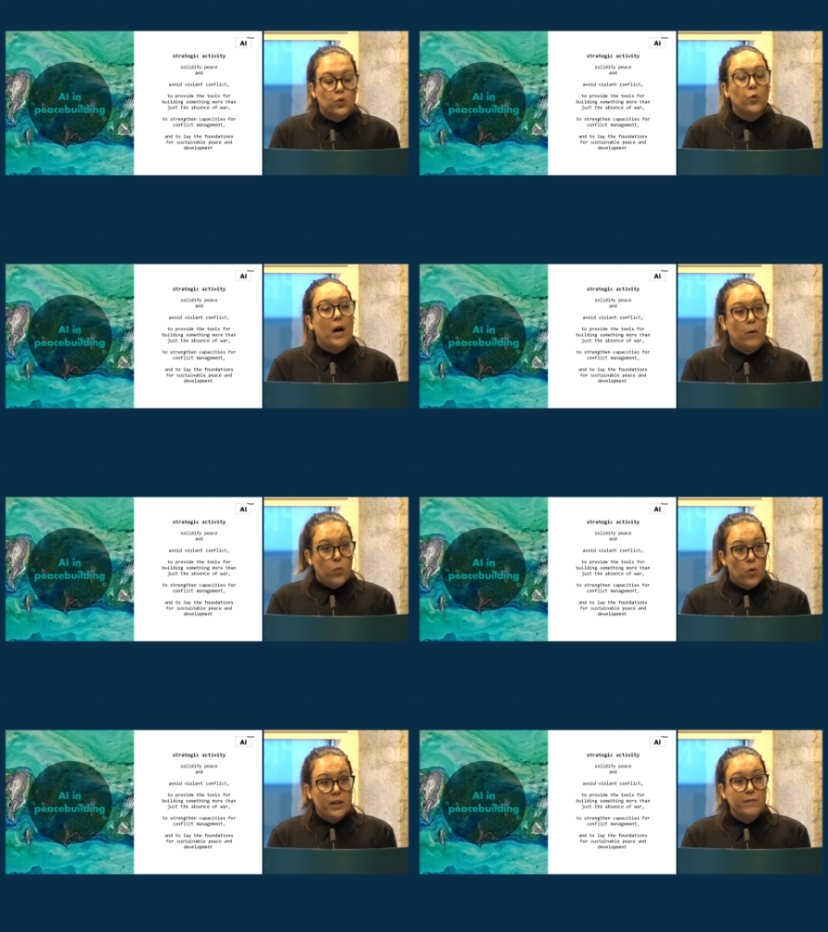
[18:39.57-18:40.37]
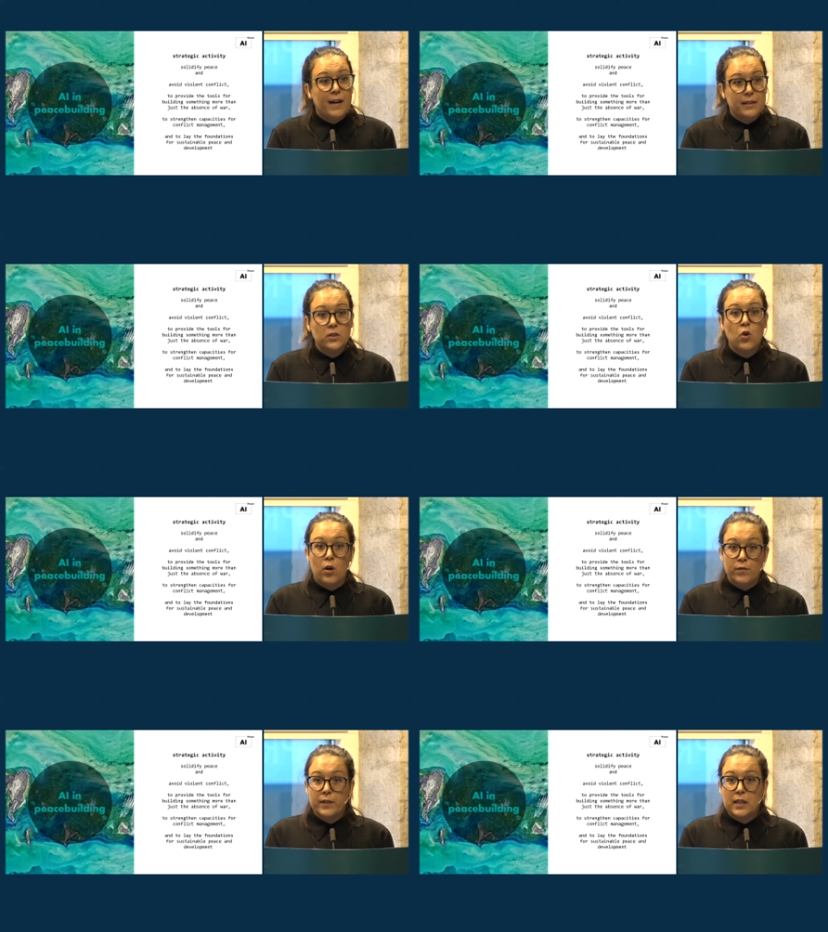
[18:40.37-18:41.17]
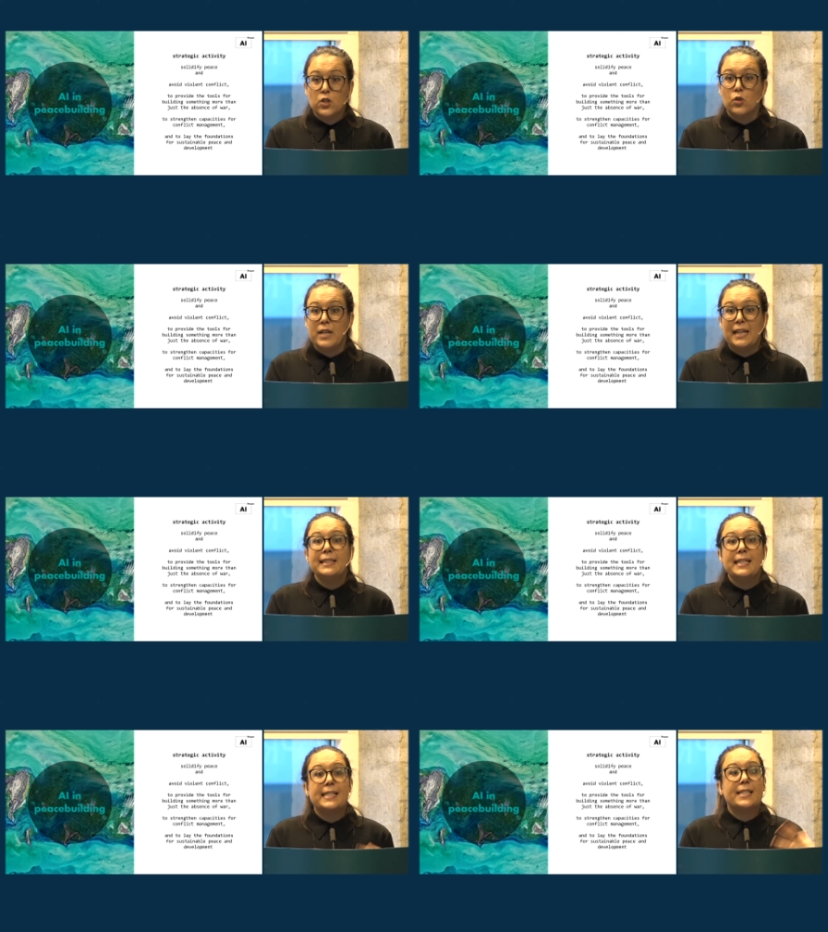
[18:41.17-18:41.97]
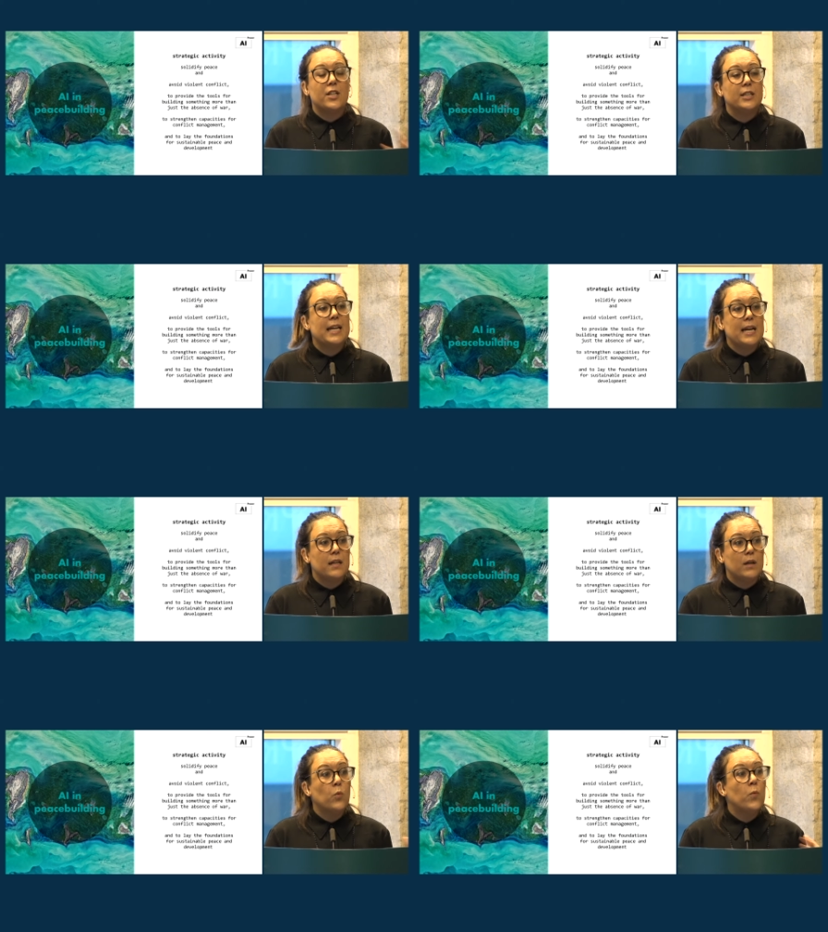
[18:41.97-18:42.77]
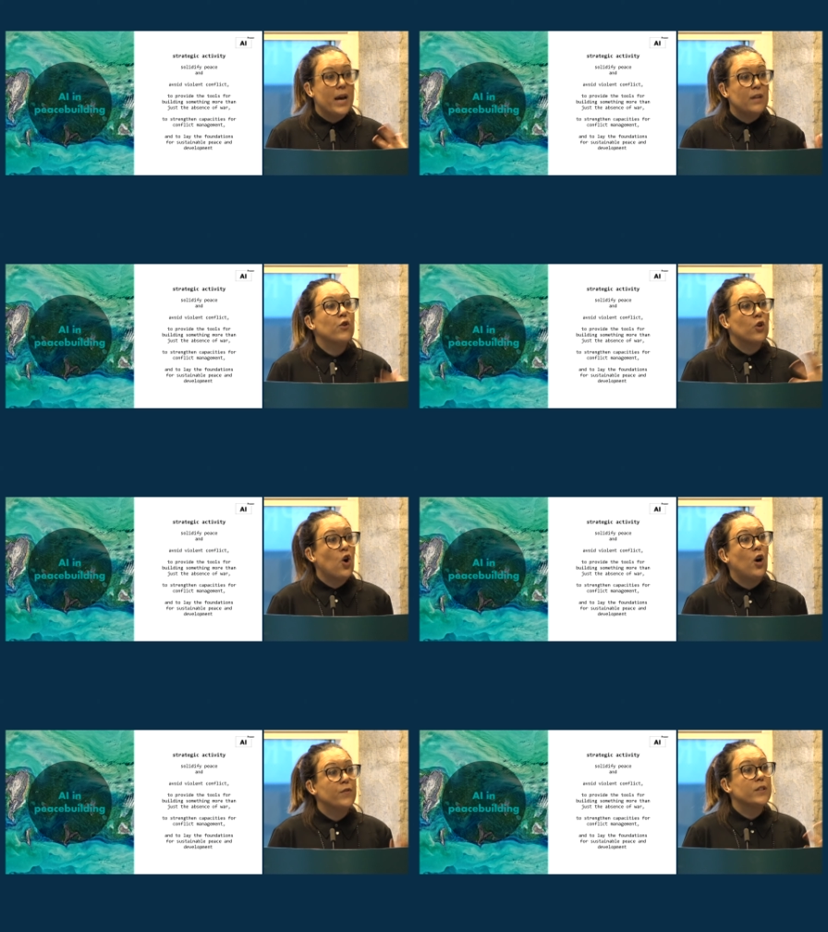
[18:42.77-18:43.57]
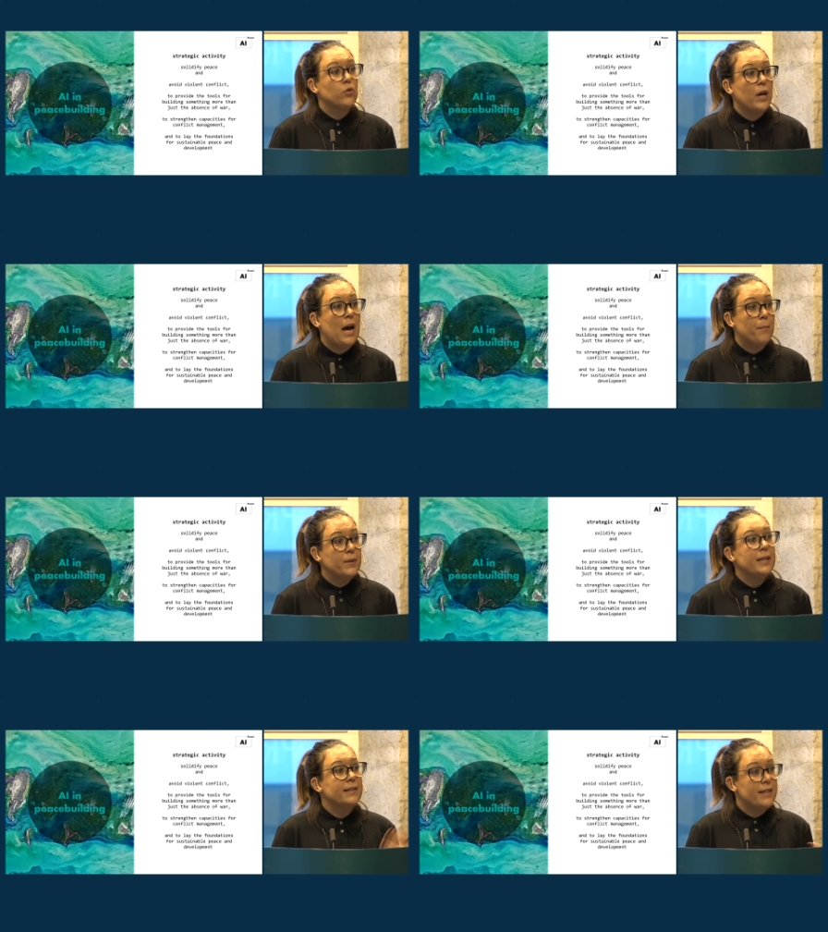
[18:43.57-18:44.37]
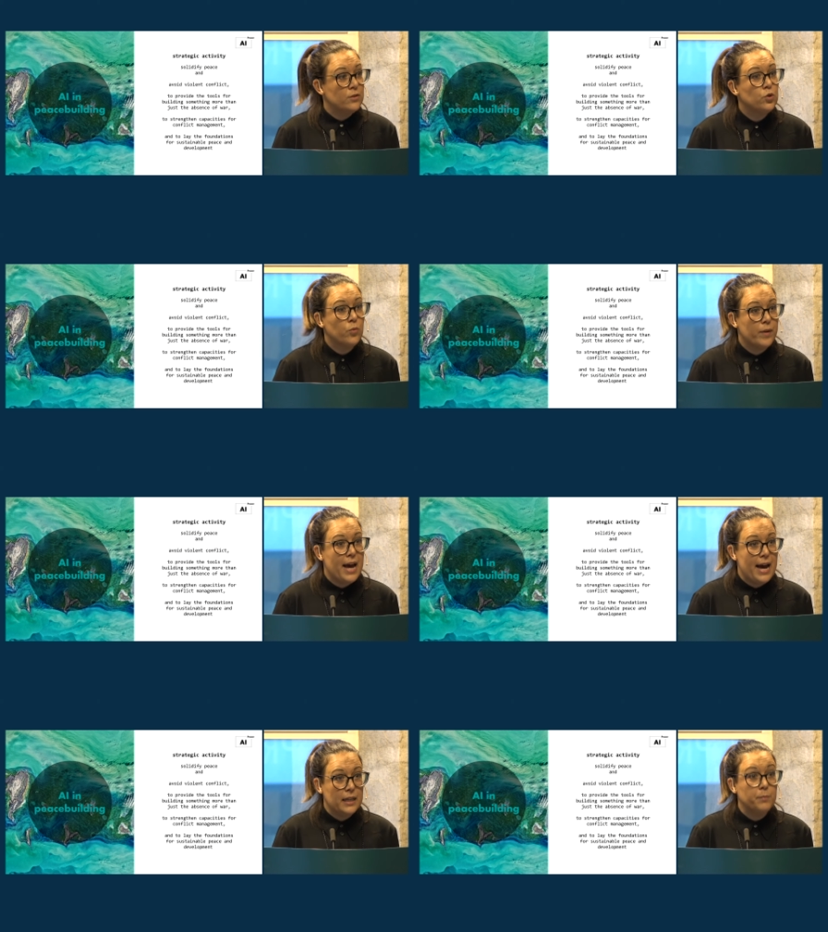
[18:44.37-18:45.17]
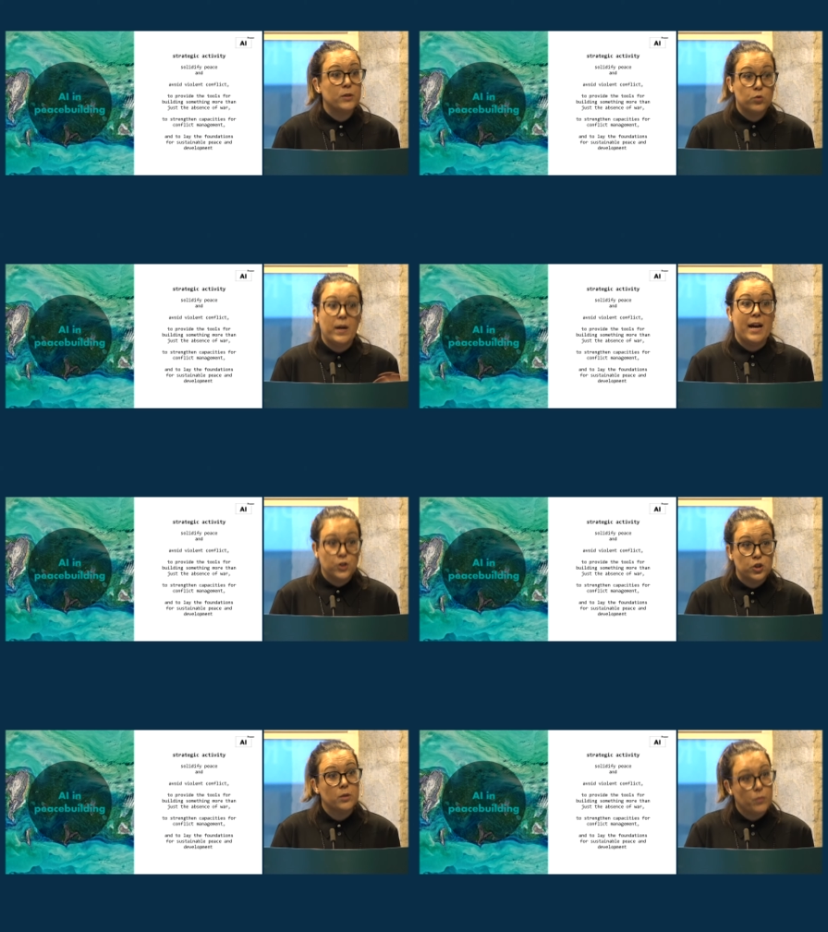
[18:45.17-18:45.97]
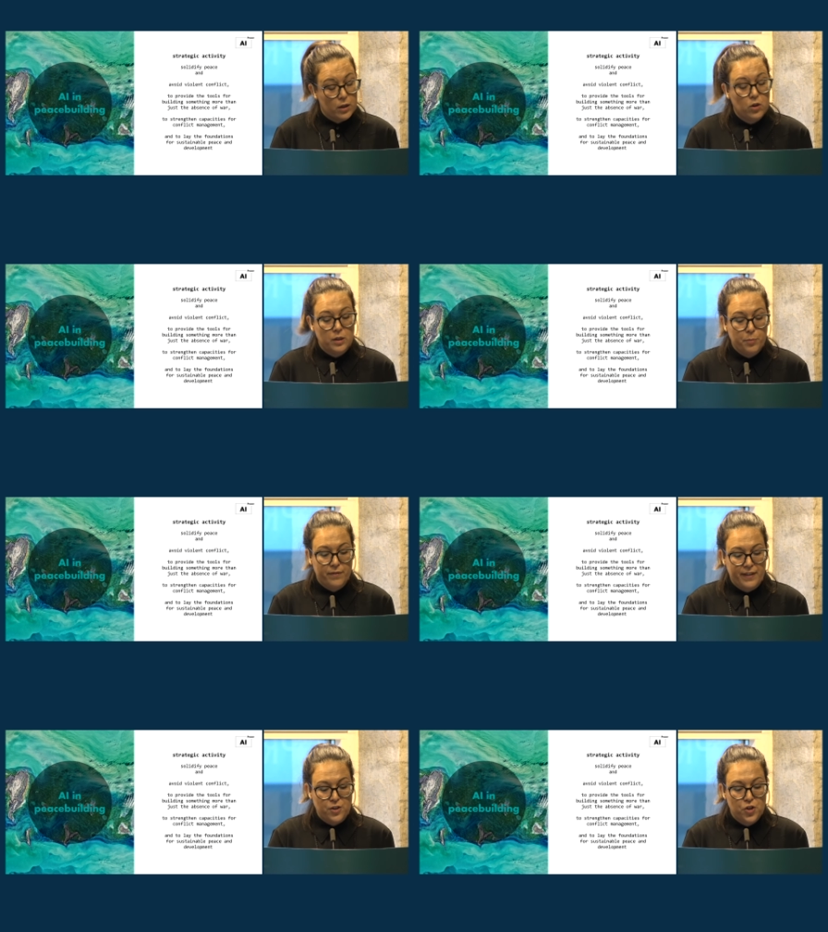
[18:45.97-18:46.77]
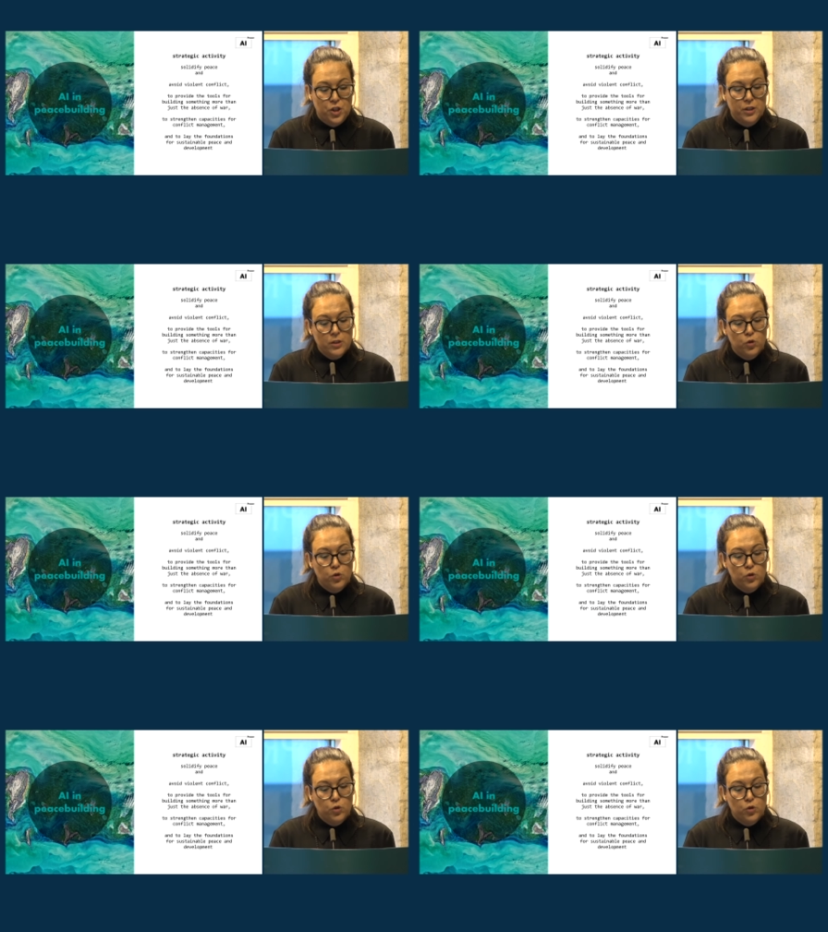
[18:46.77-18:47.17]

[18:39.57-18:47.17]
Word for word: to avoid violent conflicts, so not necessarily wait for conflict to happen and then to react, but to actually work on the prevention,